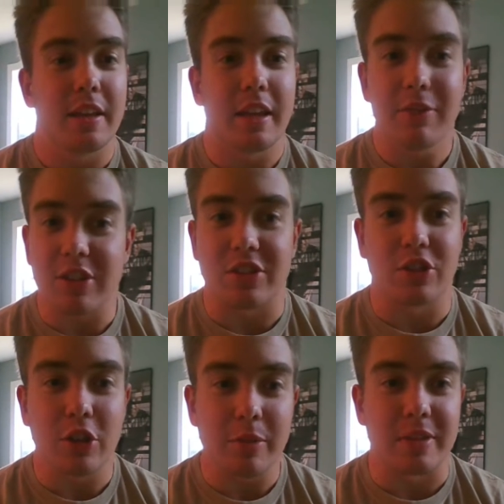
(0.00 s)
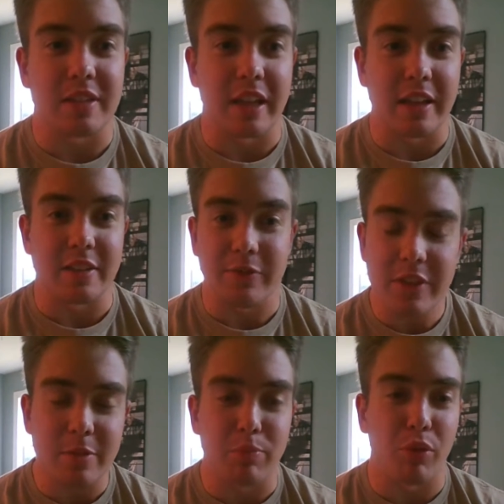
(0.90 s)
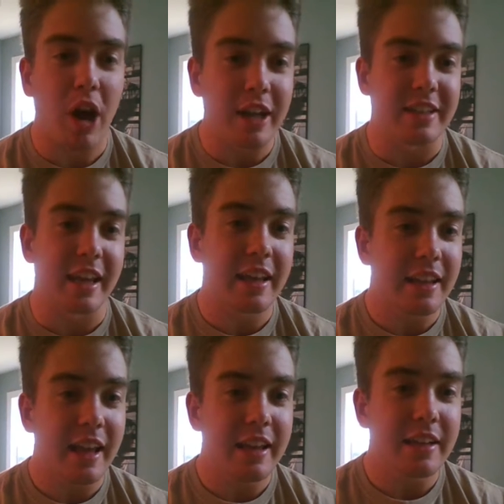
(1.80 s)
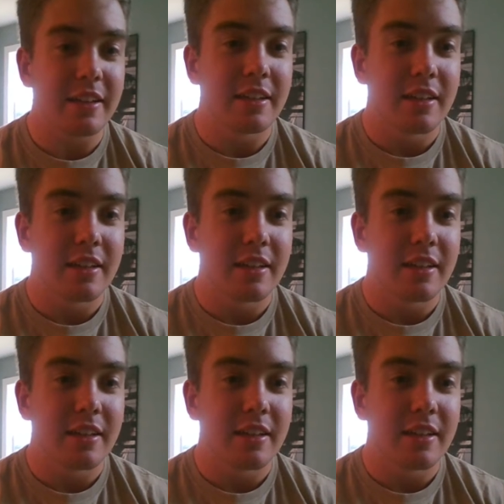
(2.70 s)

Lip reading: given the circumstance, if it's broad daylight